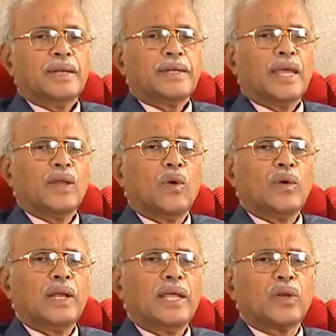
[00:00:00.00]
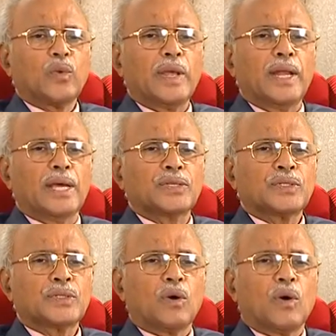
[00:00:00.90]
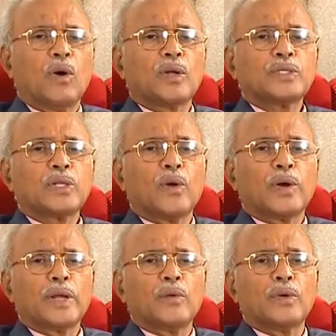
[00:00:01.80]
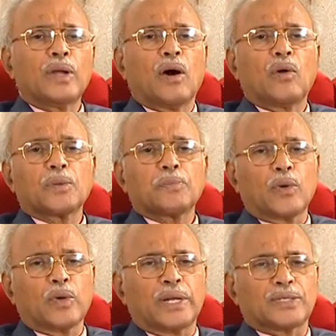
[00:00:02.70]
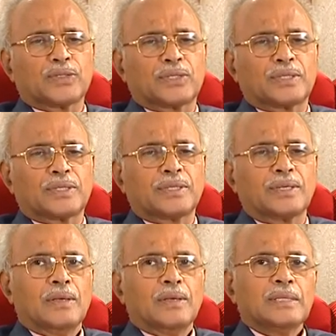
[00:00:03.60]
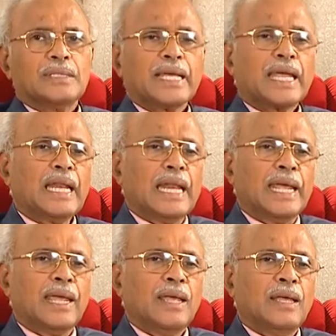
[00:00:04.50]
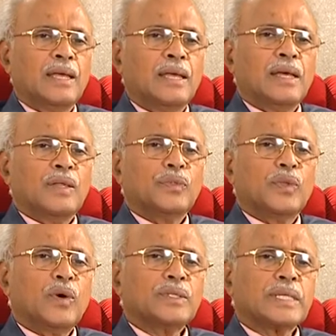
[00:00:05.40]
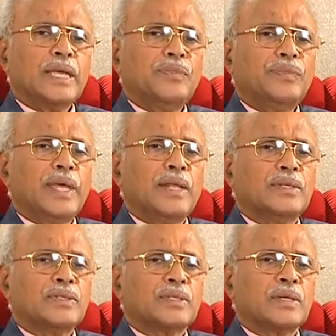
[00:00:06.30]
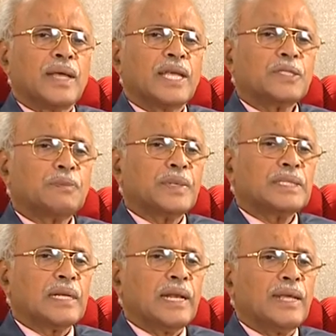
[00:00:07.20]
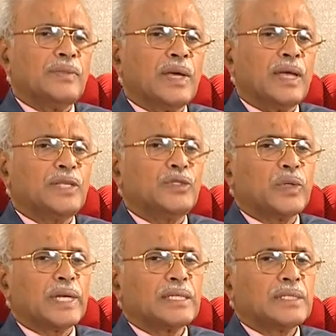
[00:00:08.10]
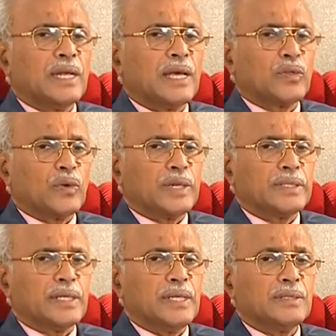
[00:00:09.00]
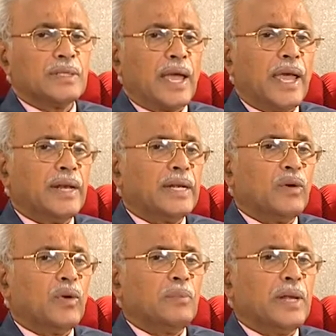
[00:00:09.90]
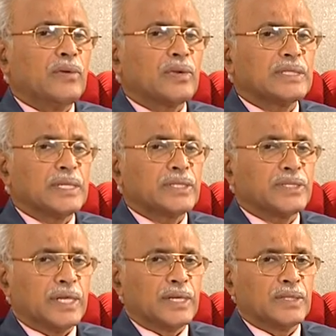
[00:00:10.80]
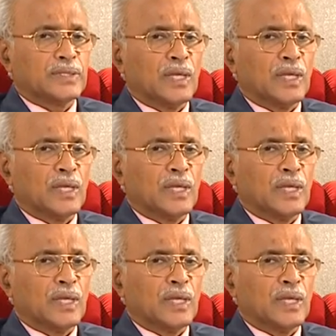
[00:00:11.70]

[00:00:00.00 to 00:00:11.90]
can only ruin us or slow down our progress. Secondly, those Indians, especially the educational authorities and government researchers